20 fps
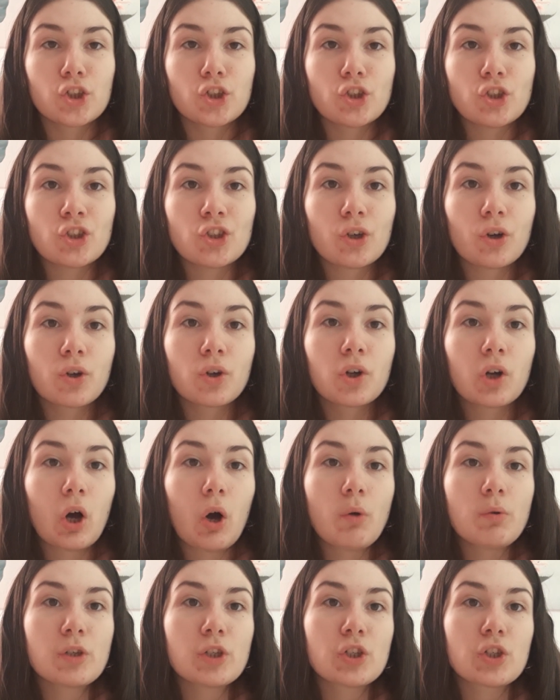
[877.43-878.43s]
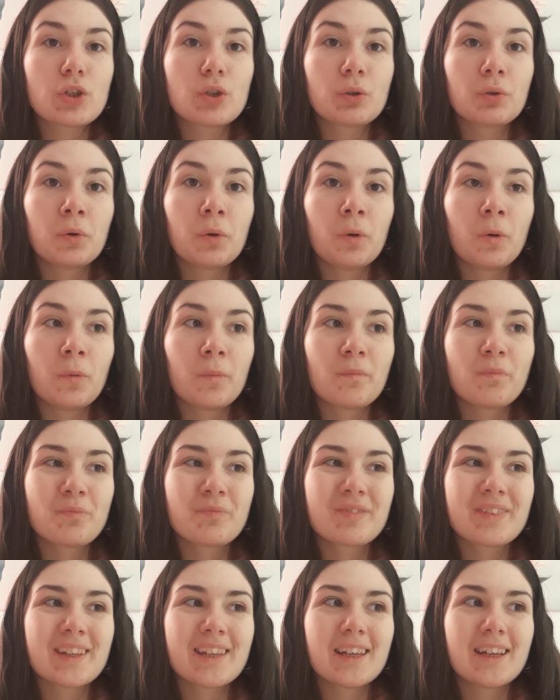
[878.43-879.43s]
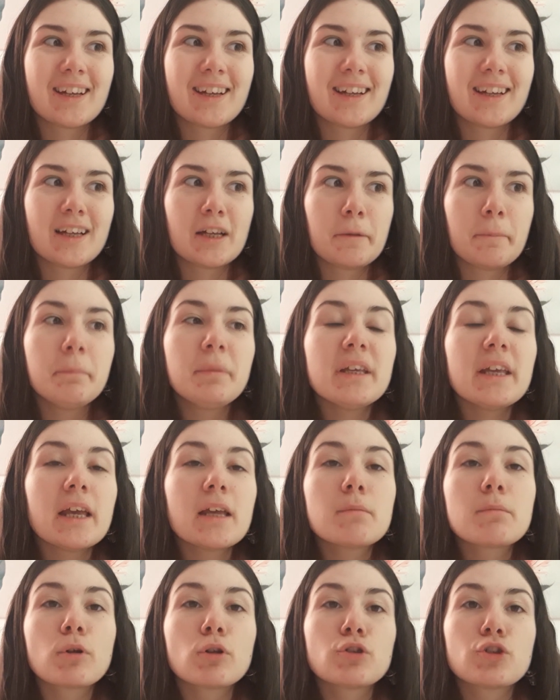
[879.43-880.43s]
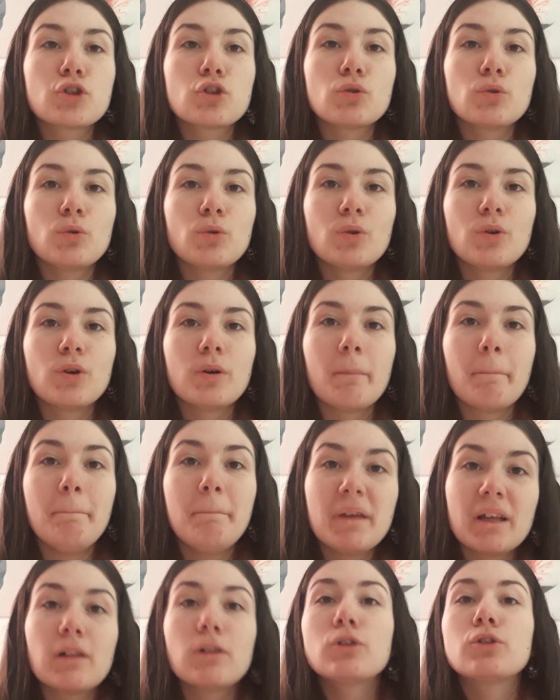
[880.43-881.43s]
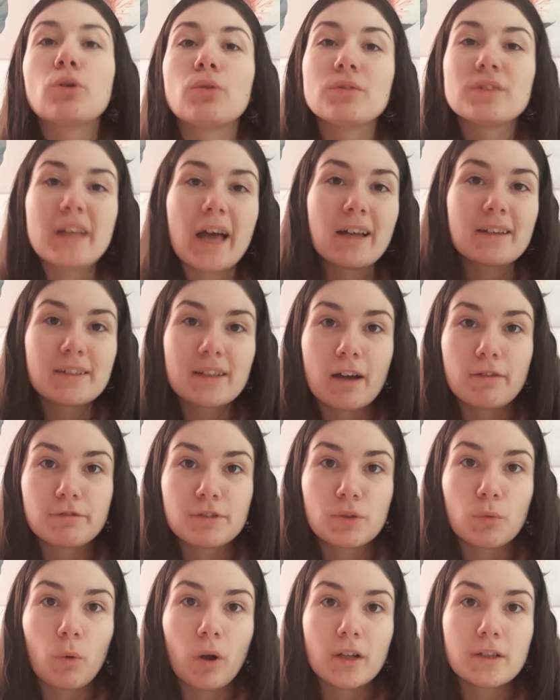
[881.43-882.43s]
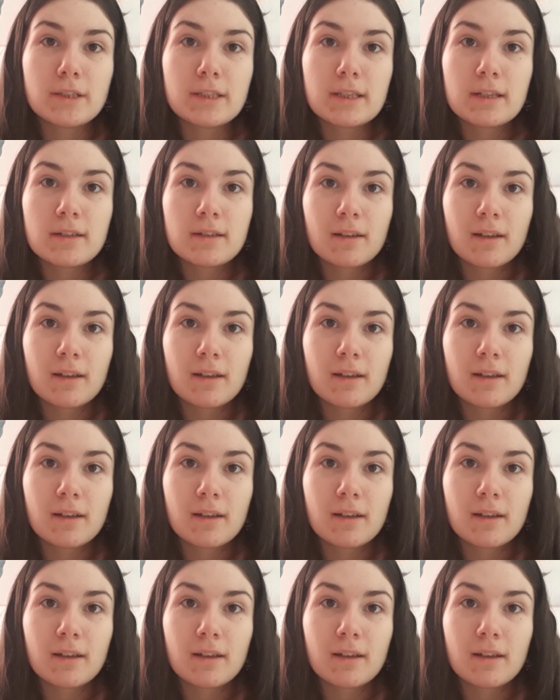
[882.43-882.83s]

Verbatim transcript: you're going to be able to build on that afterwards.